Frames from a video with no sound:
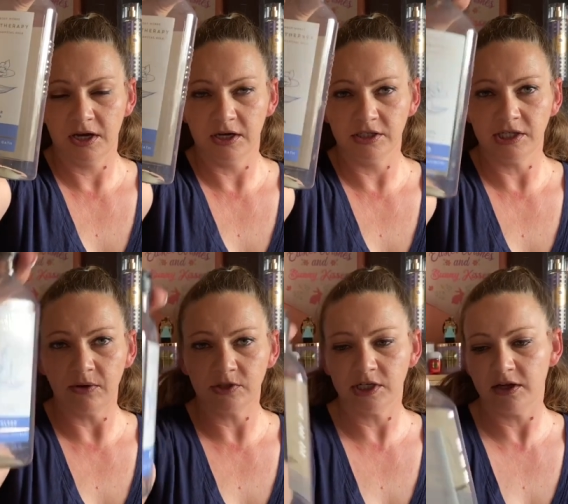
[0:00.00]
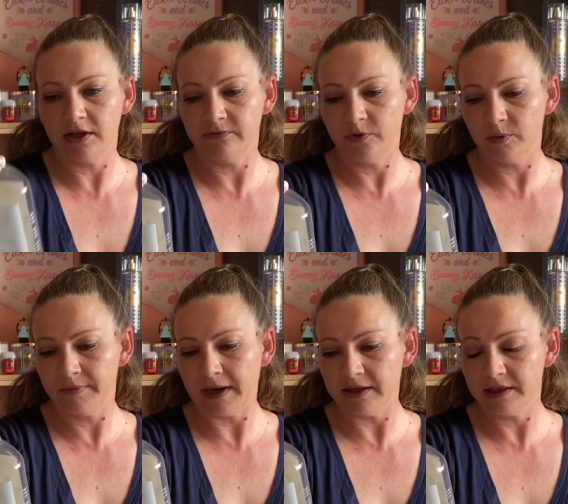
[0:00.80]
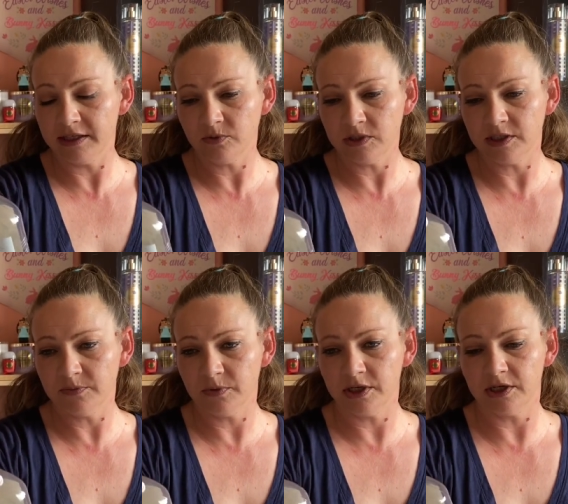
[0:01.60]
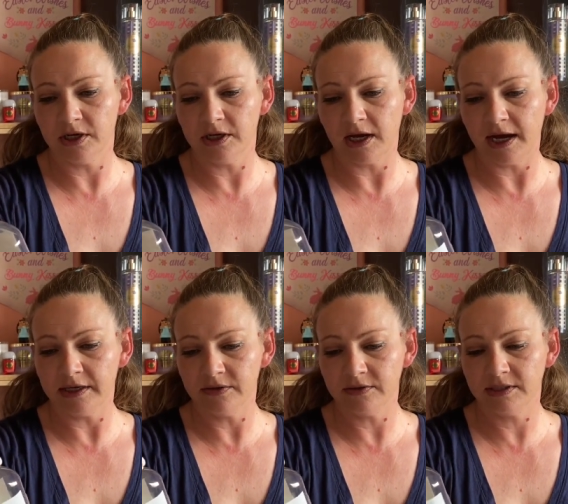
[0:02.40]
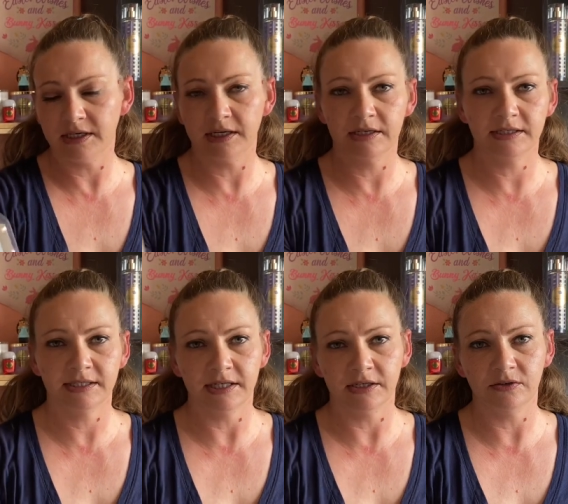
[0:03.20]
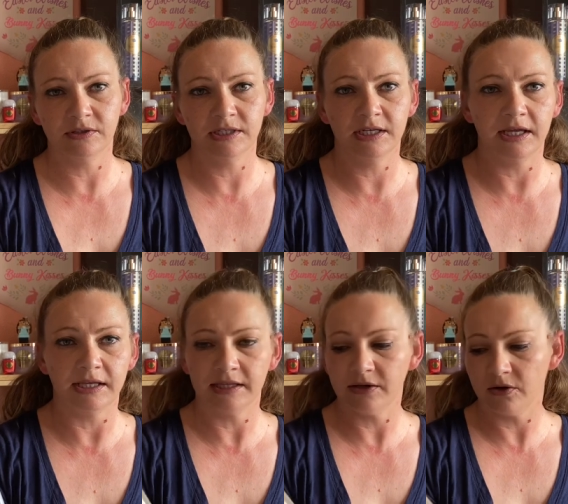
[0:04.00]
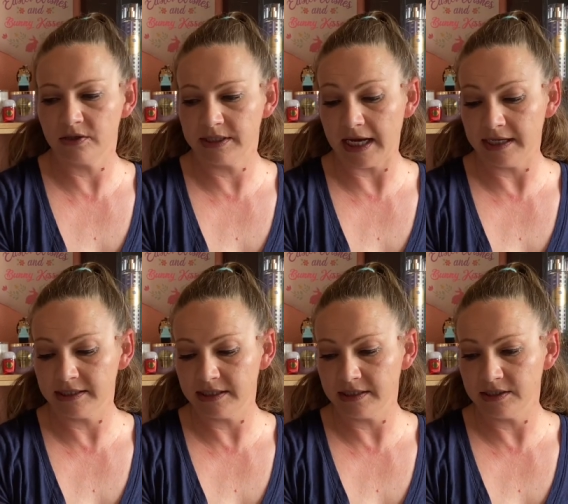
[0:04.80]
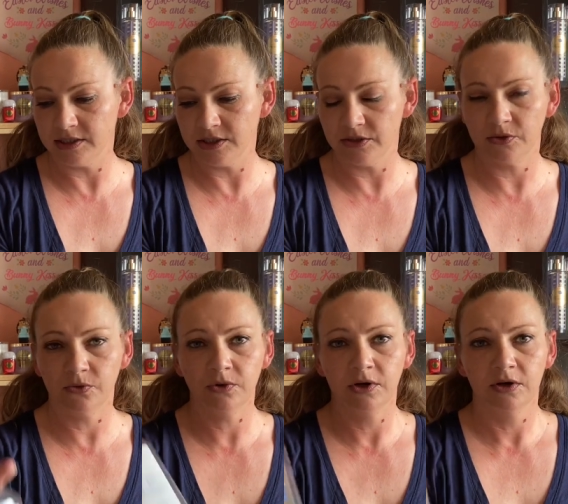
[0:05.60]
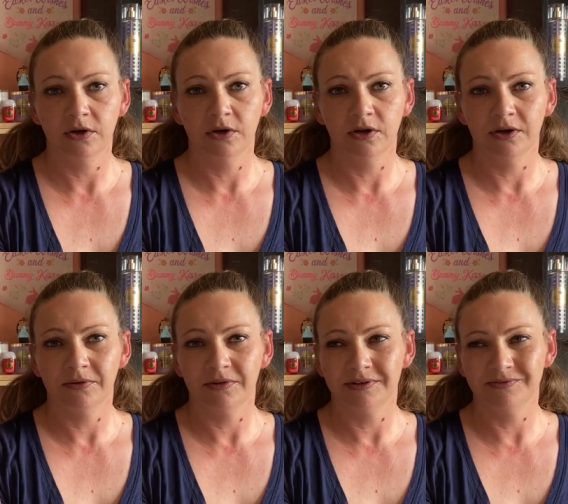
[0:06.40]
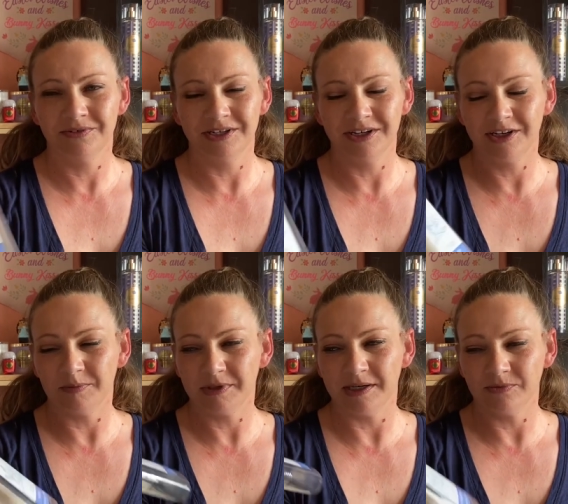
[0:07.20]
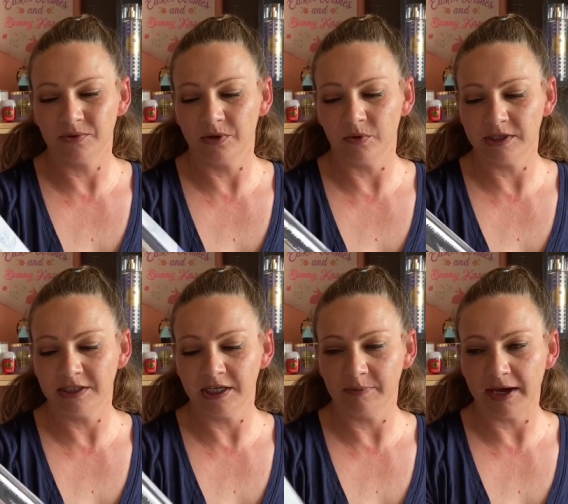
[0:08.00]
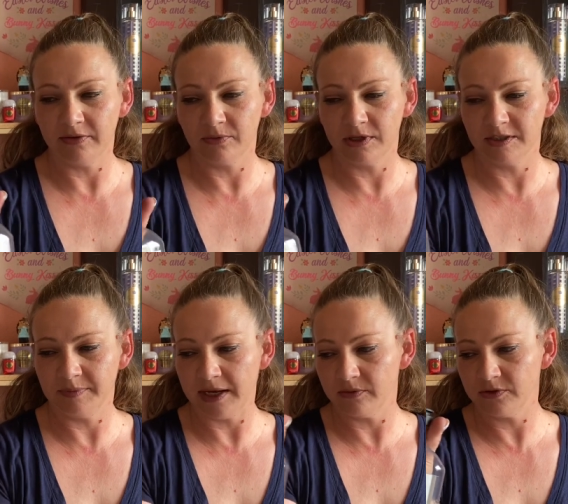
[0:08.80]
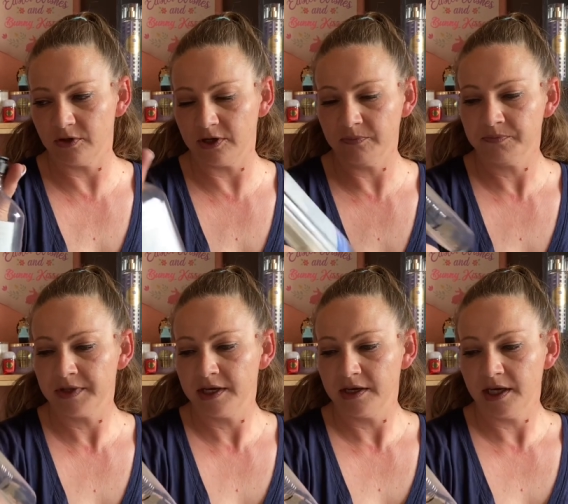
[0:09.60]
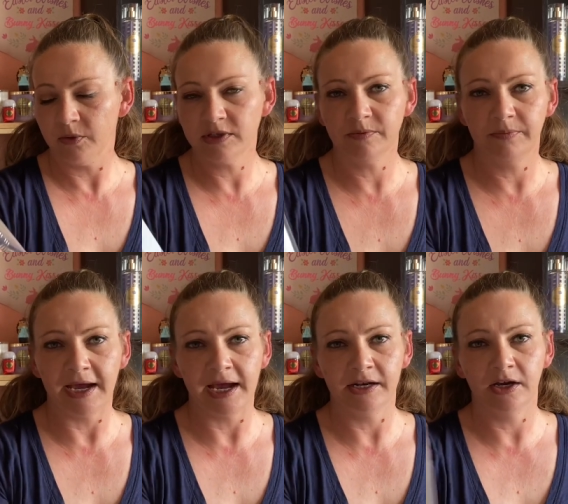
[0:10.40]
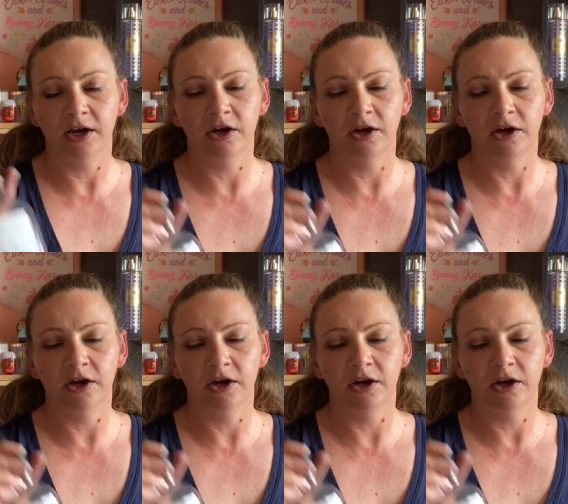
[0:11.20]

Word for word: Shower Gel and Foaming Bath. This one did pretty good. I used it, Sitty used it, I think her dad did too. A couple times when he wanted to take a bath when his back was hurting. It wasn't bad.